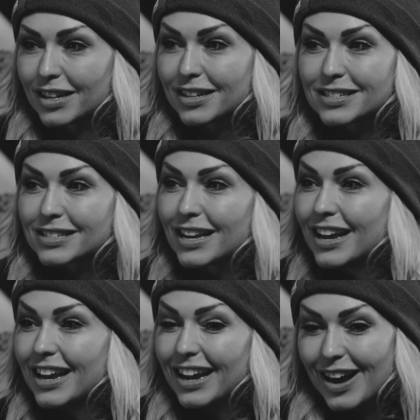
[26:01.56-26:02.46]
it. Because
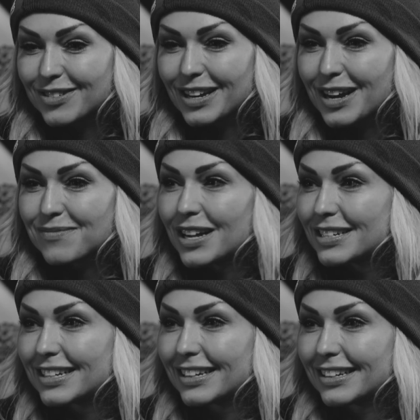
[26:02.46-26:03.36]
I was like, I'm
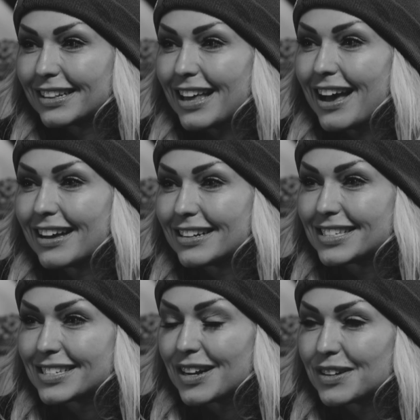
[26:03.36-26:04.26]
not getting into that
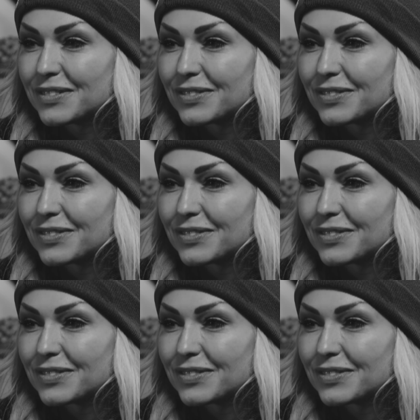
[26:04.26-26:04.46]
stuff.